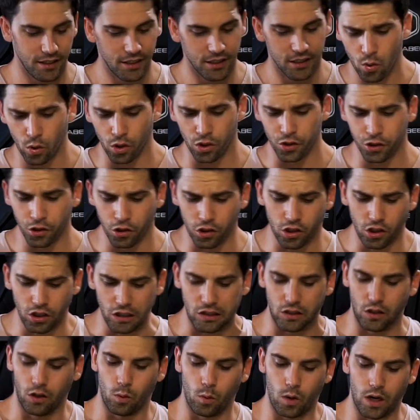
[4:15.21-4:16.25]
I'm going to do a
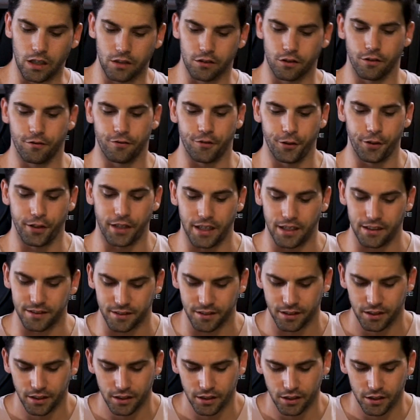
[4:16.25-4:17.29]
quick little walkthrough for you
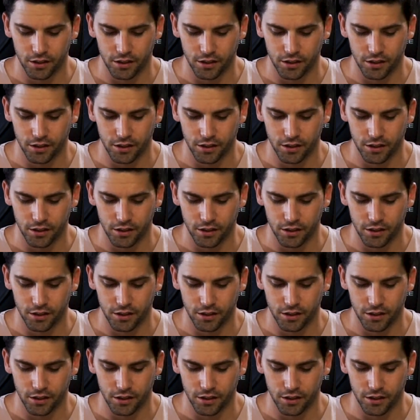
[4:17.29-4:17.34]
guys.